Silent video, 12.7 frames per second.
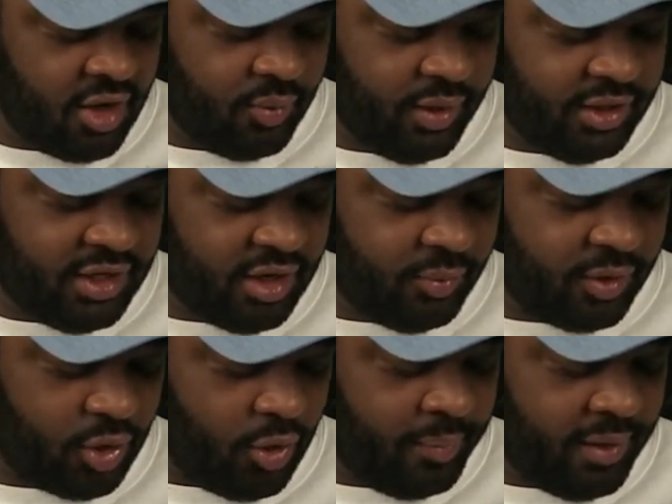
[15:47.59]
We did it with
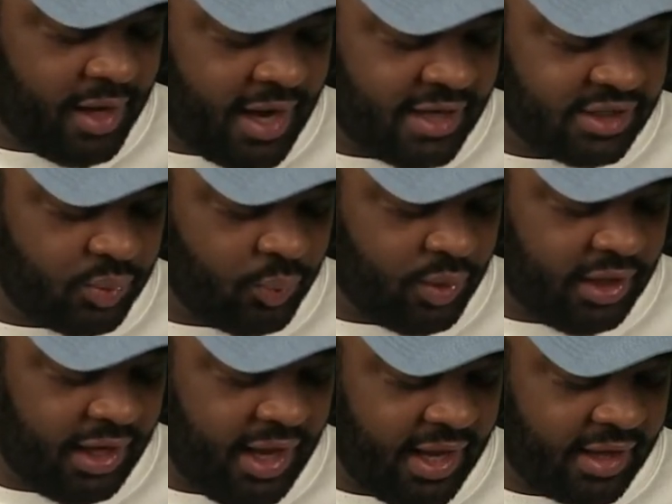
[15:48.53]
open eyes and
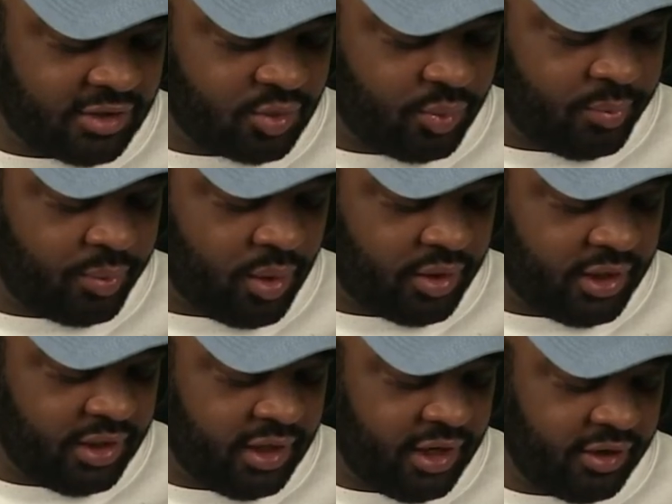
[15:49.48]
willing hands. We broke
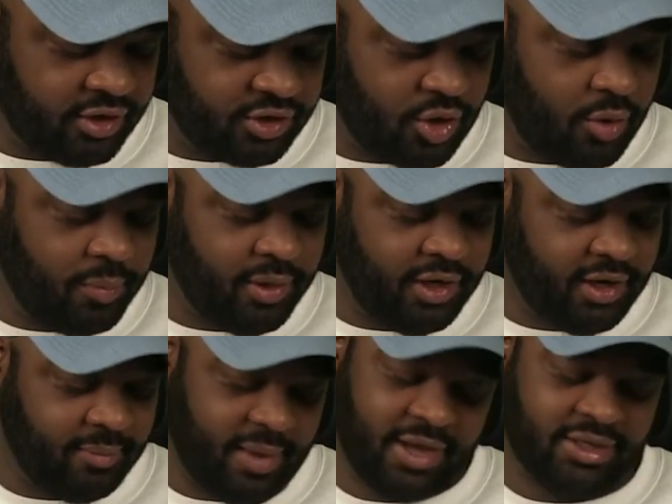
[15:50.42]
it, and there's no putting
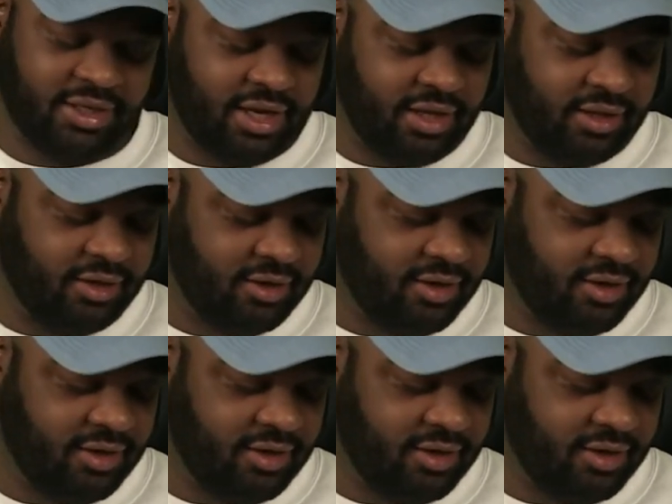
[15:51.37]
it back together.